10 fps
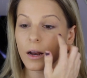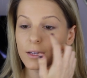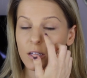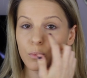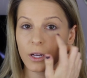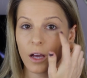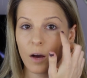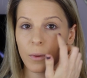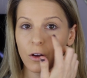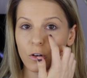I did bring it
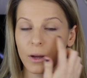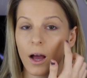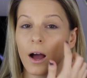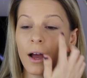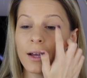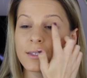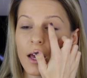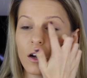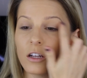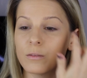up under my eyes
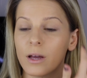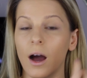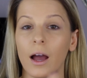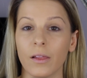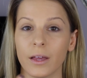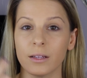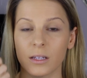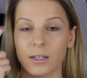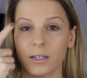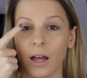and onto my eyelids, and
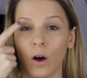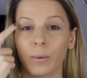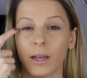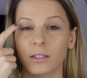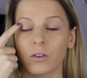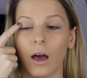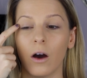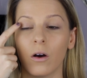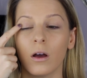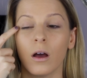it did help cancel
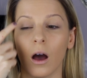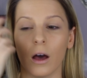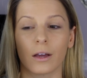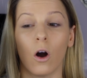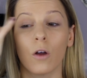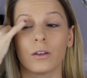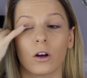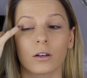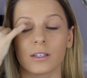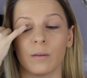out like all the
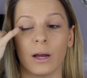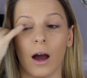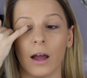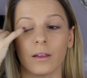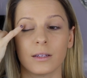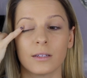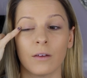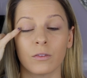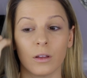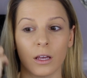darkness on my eyelids
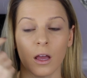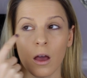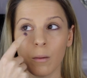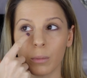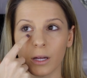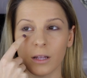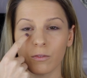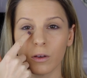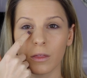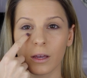definitely. But I
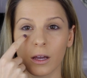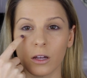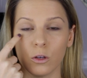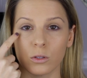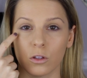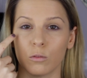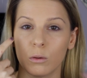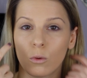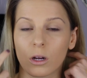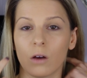definitely think I could use a little
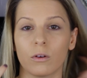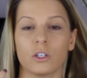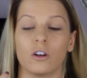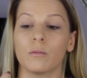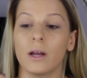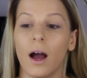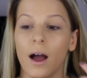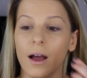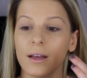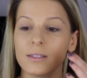bit more coverage under my
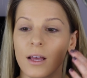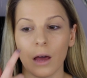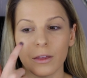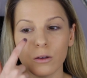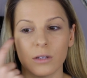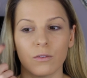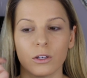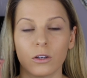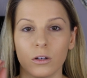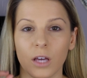eyes. I think you
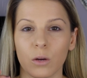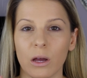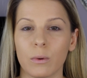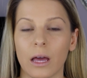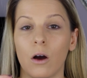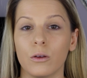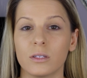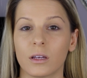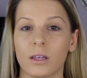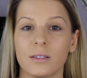definitely could get away without
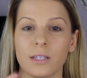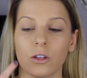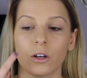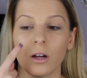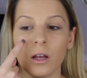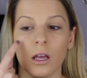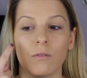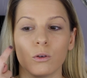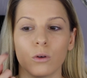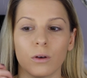using a concealer
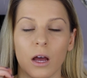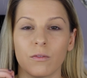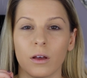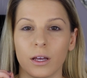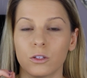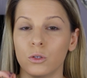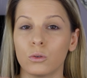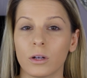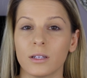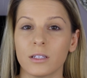if you don't have like too
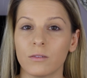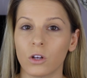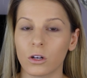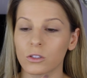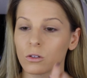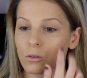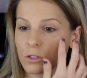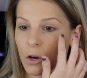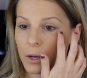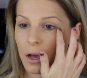crazy of dark circles
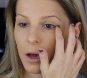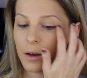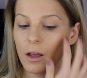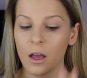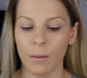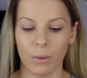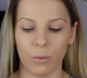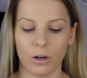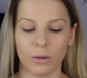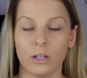going on. But
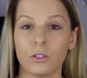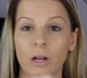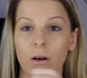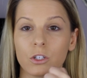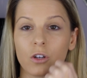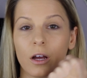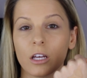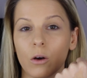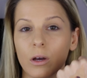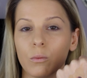what I'm going to do now is try and
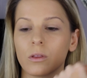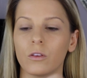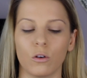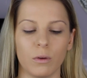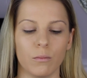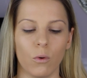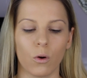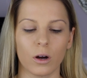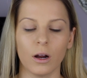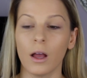go in with a little bit
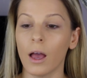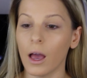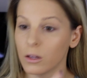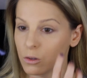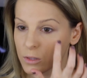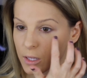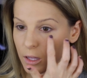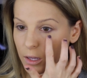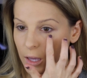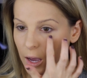more and use it
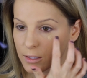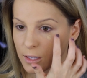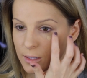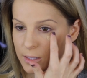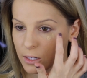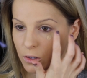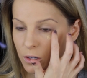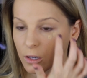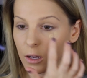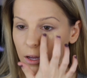like as a
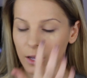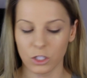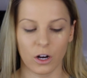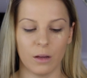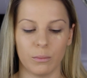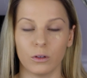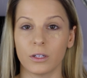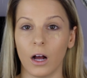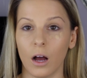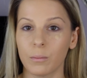concealer and try and build
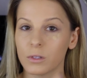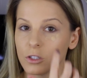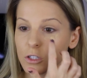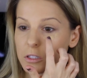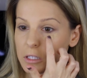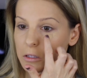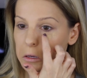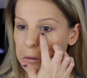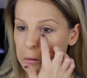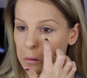it up to just see
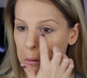like